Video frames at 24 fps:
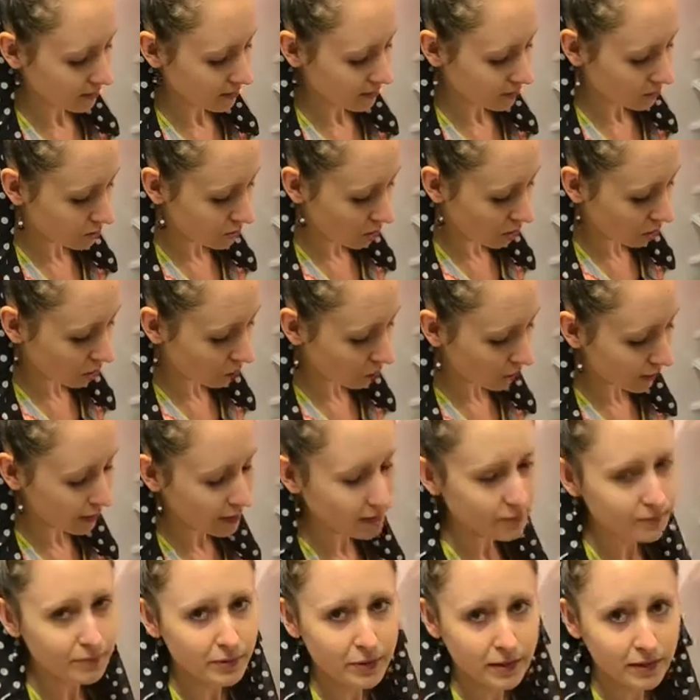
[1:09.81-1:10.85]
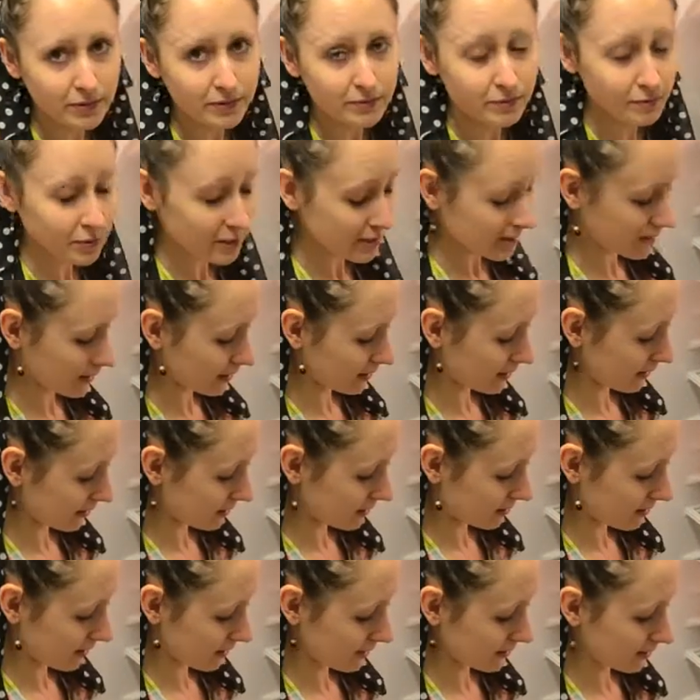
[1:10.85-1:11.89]
You don't want to be risking these
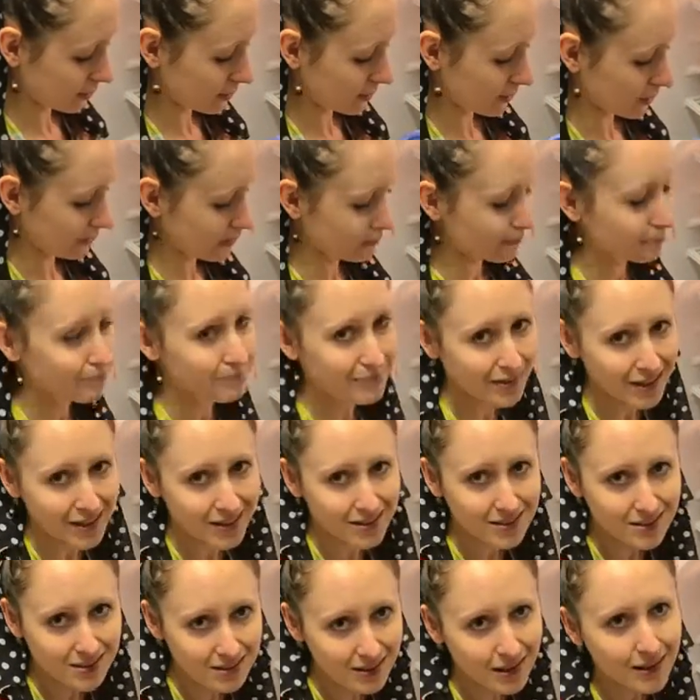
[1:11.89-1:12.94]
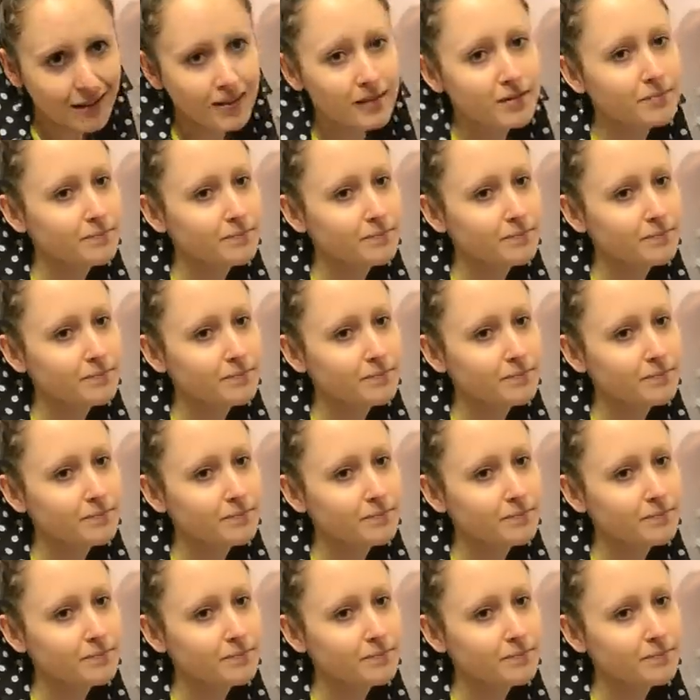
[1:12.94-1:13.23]
things with getting sick.